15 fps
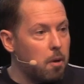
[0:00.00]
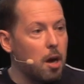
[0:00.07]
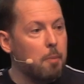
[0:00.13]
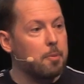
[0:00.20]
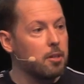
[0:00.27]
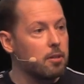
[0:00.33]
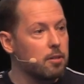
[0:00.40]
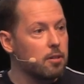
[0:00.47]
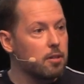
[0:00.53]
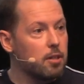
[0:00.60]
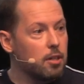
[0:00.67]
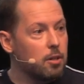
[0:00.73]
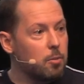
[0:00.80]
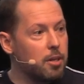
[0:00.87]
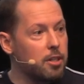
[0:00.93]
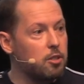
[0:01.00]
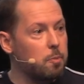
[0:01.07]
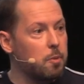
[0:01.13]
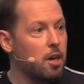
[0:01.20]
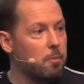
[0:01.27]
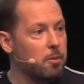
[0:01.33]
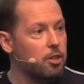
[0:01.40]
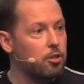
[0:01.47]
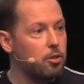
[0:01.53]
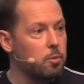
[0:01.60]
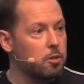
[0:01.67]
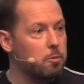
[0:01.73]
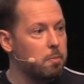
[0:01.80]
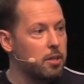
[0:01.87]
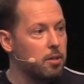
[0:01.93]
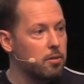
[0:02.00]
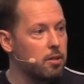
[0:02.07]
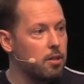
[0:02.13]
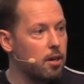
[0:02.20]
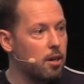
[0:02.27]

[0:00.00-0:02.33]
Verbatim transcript: popular when Speedometer 2 was built.